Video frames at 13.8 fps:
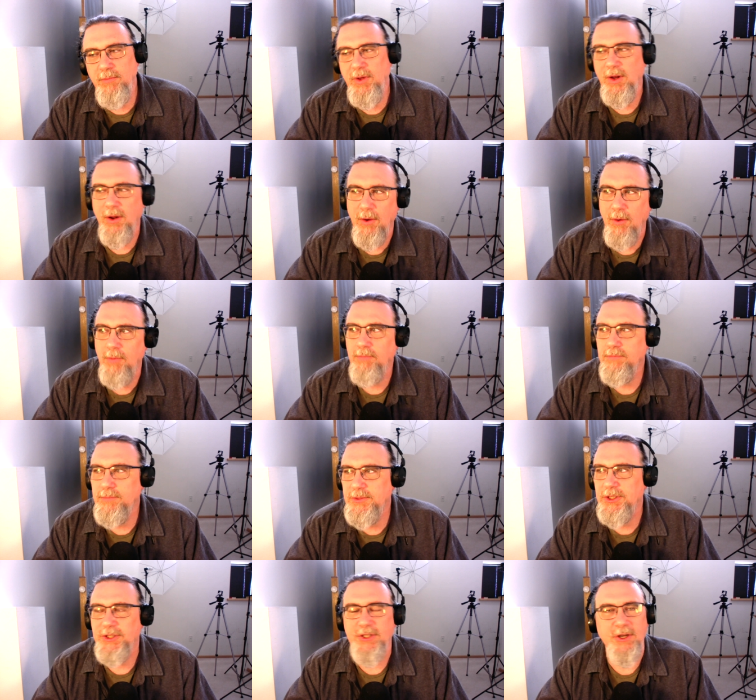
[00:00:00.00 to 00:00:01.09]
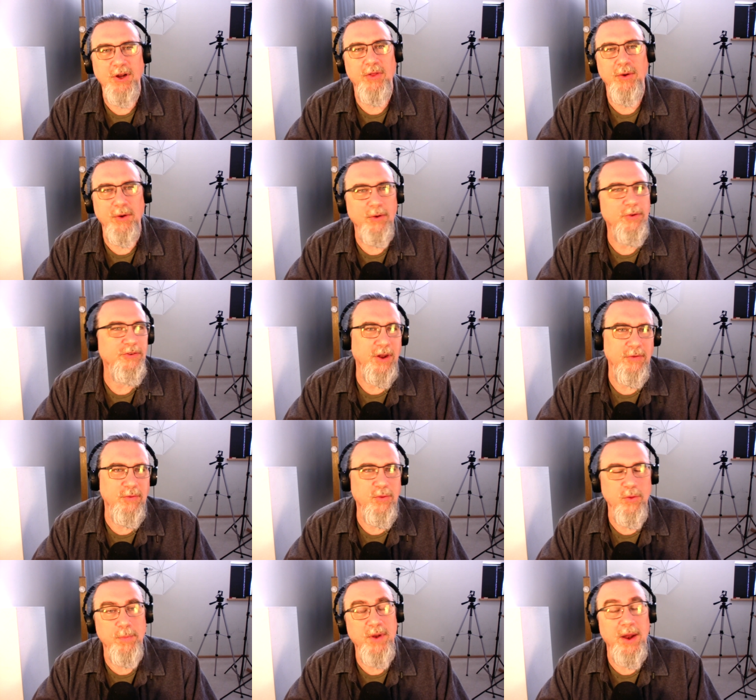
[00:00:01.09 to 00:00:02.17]
you know, just another set of
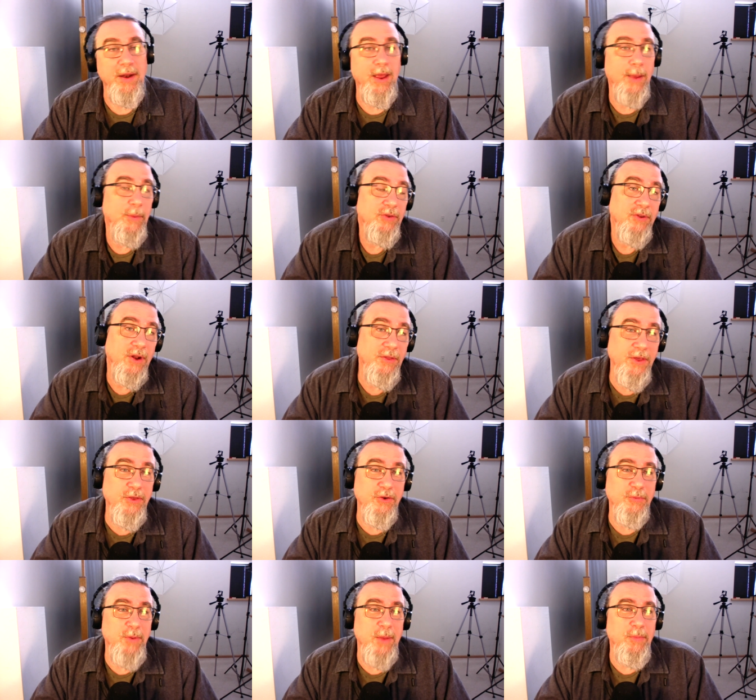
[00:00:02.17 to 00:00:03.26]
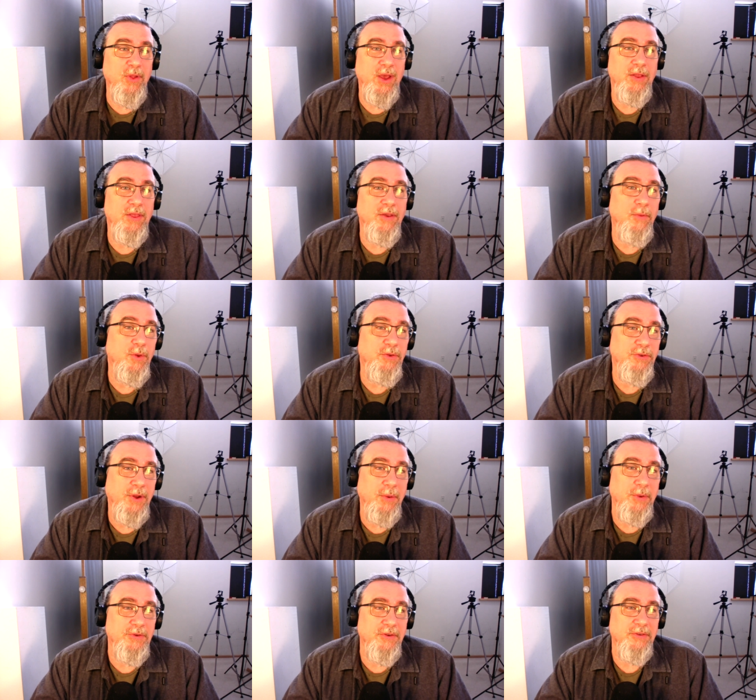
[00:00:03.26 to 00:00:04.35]
group dynamics. And I think there's people like that with
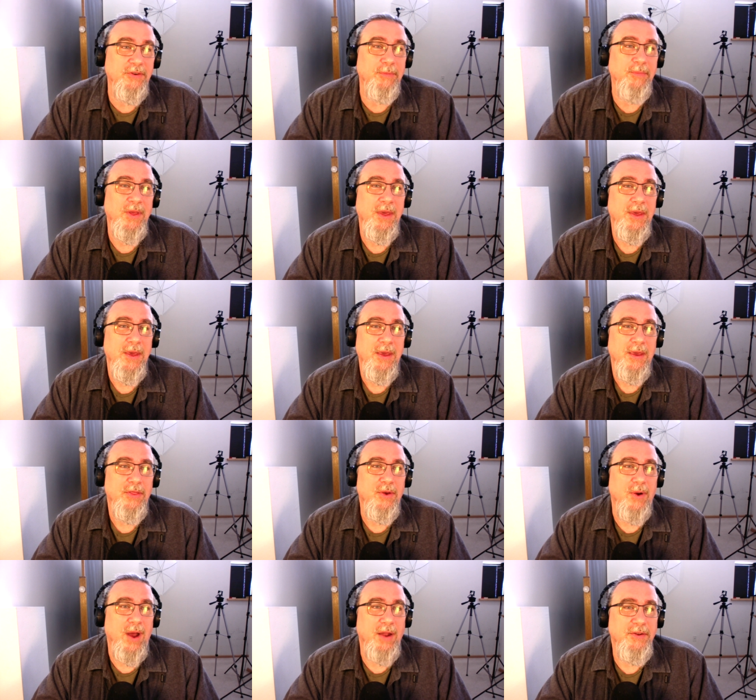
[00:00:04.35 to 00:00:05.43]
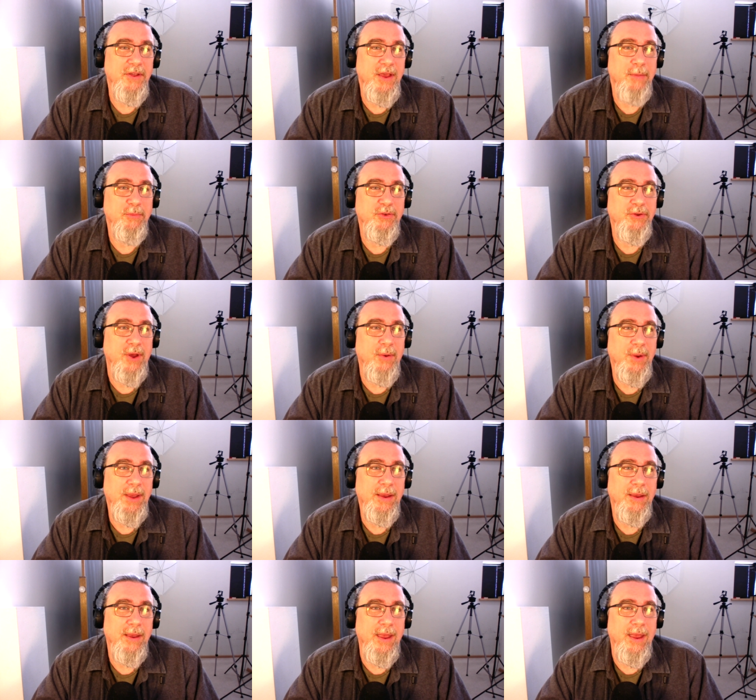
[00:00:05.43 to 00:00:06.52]
Stoicism. They're on Team
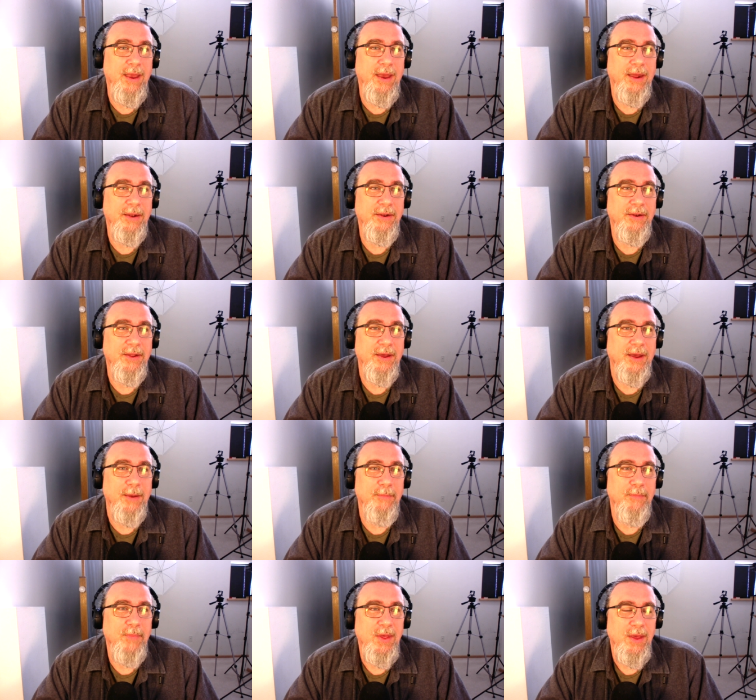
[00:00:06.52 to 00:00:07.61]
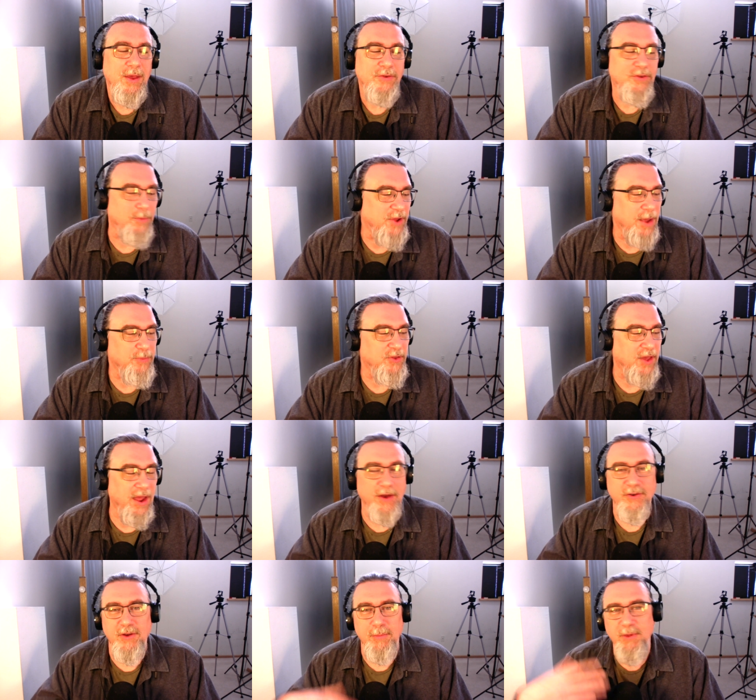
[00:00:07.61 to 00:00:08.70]
Stoic, and sometimes they
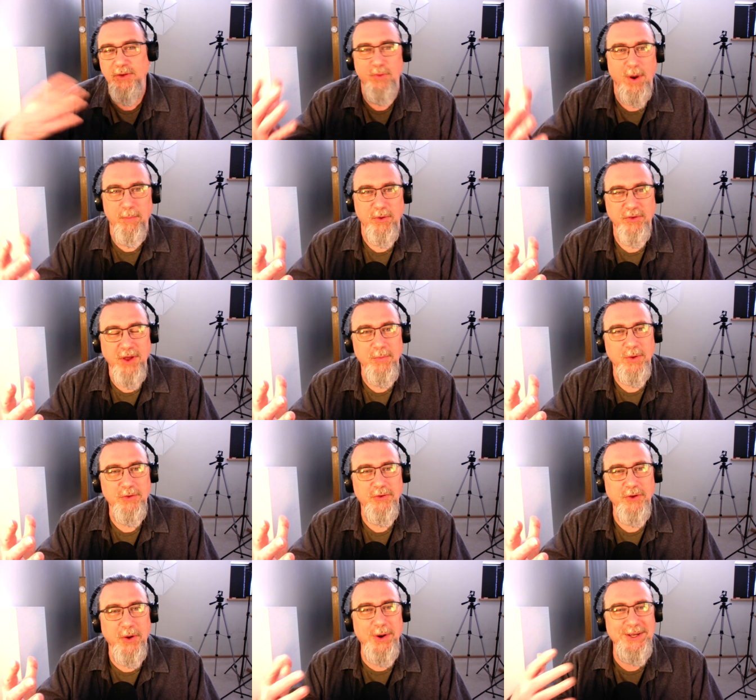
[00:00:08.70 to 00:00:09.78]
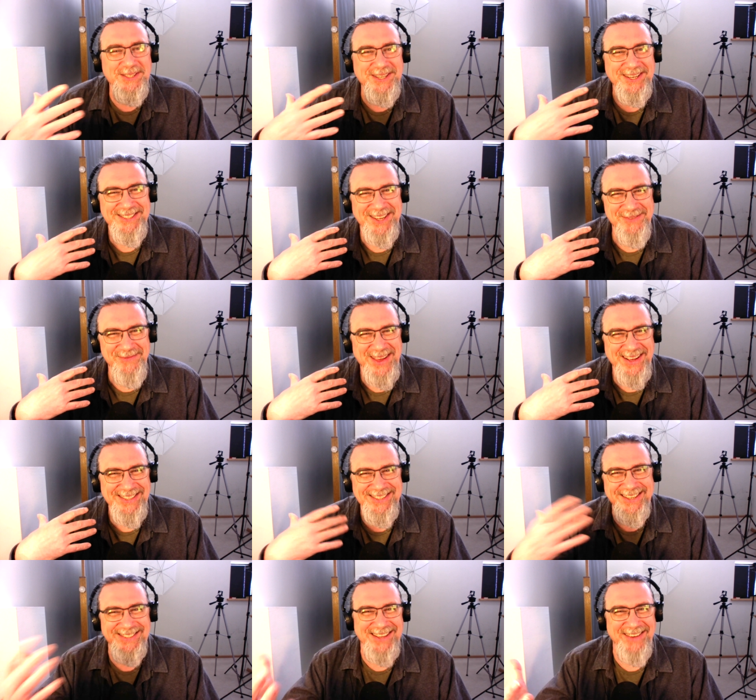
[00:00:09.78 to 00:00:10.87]
actually misrepresent what Stoicism
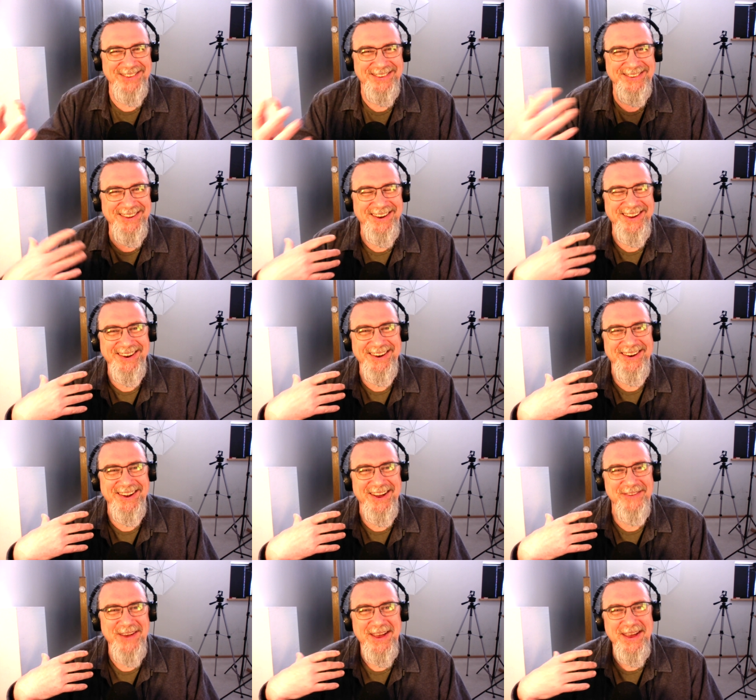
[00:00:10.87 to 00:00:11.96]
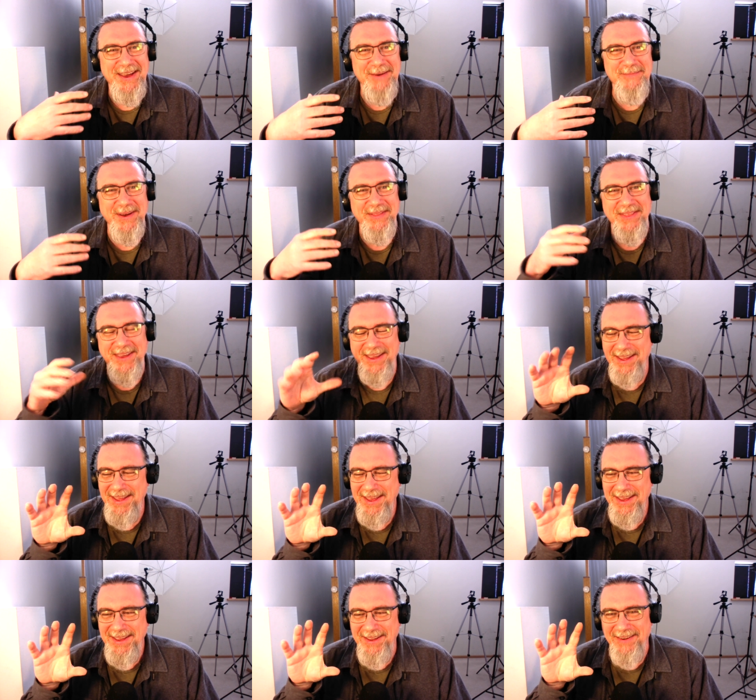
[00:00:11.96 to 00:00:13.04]
is because they haven't studied it enough. But they,
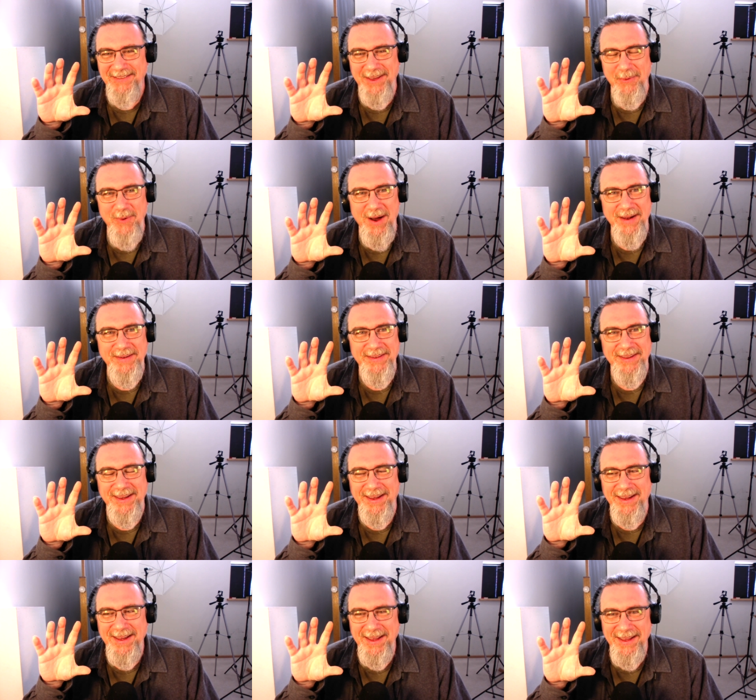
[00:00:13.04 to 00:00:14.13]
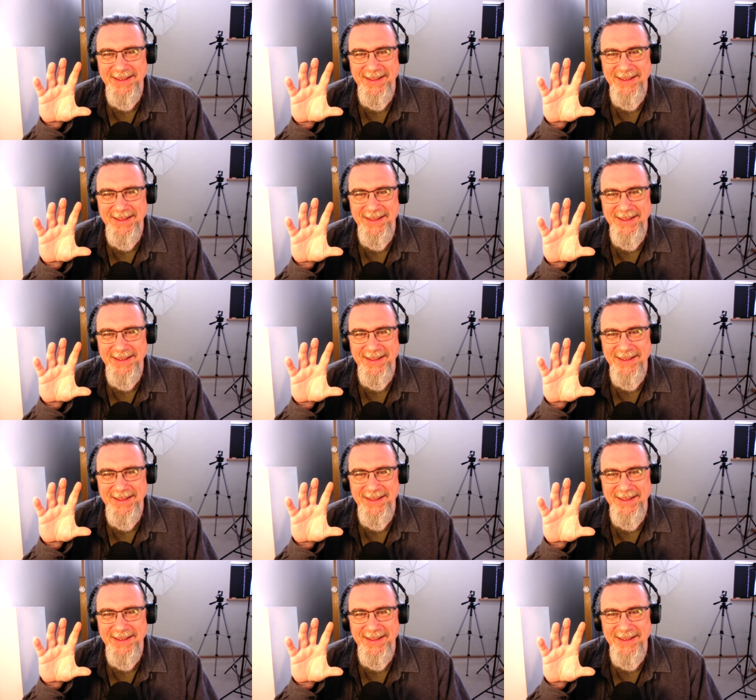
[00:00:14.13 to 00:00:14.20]
you know, they want a